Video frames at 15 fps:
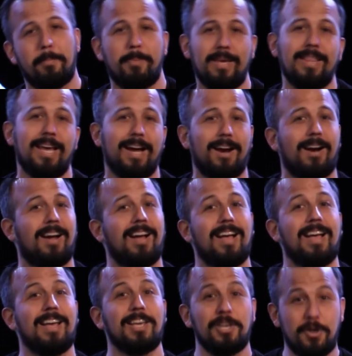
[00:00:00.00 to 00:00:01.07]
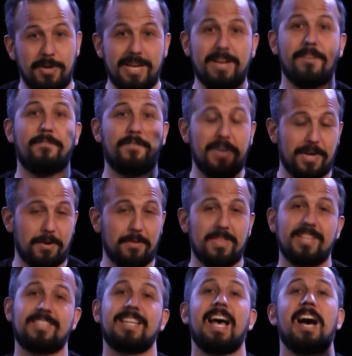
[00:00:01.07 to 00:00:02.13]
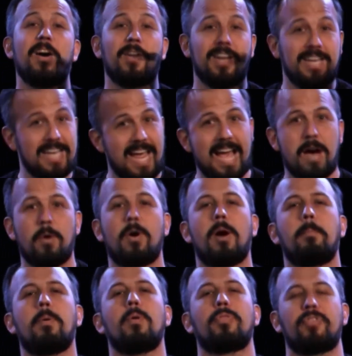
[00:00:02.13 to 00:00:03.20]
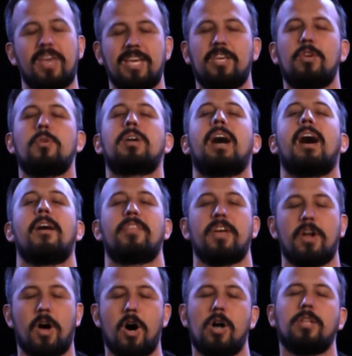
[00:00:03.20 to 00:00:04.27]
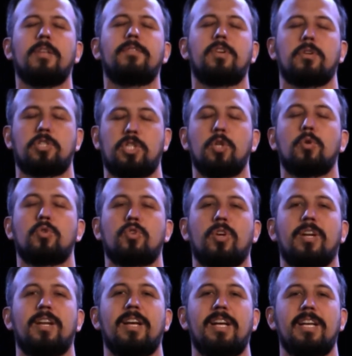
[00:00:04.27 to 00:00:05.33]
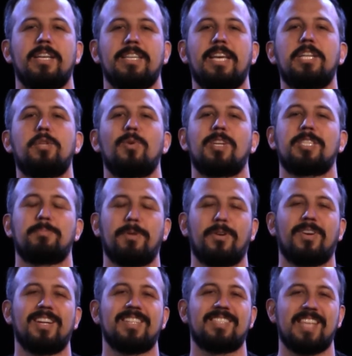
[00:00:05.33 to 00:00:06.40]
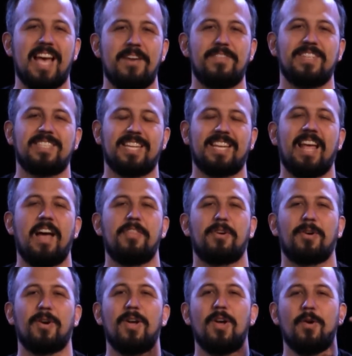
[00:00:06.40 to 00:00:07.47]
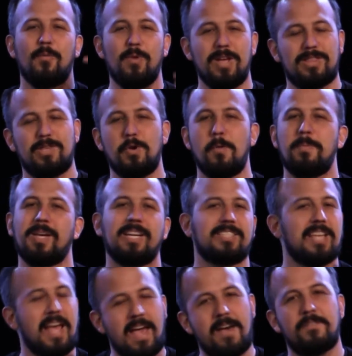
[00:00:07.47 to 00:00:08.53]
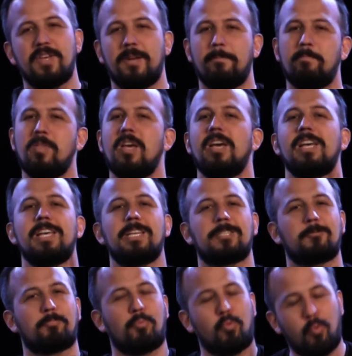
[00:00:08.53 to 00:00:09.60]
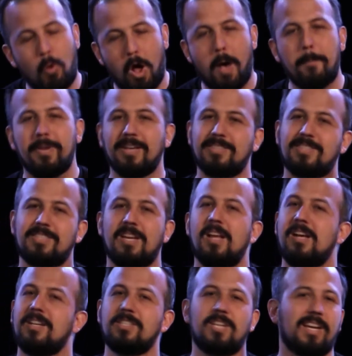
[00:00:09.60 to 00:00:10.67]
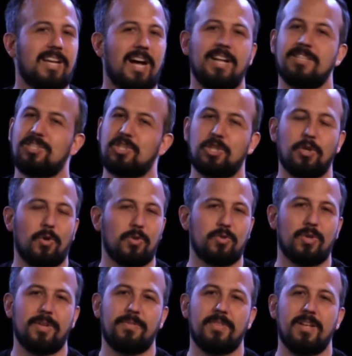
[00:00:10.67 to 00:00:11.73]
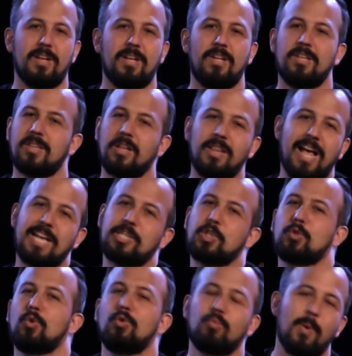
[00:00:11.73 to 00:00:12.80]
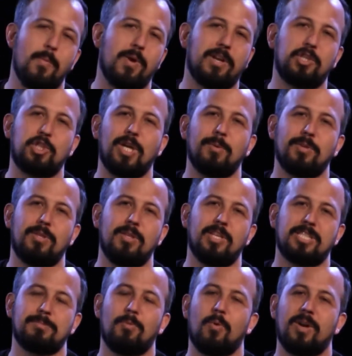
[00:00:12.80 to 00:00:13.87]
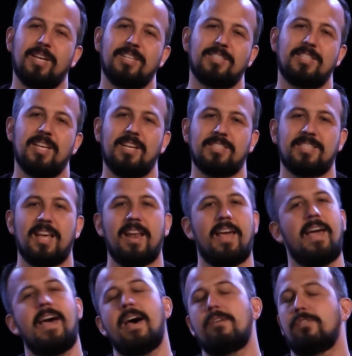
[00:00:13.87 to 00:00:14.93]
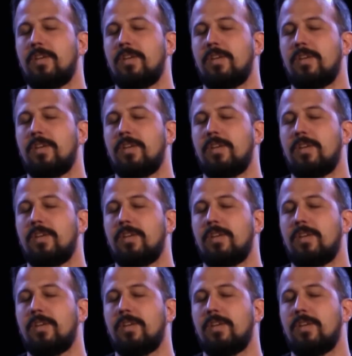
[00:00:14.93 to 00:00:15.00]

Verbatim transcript: aren't going to be there. You need to figure this out now. Come on, thank you, God, that all of your children get to experience heaven together with you because heaven is promised to God's children. The last truth we want to share with you this morning is this that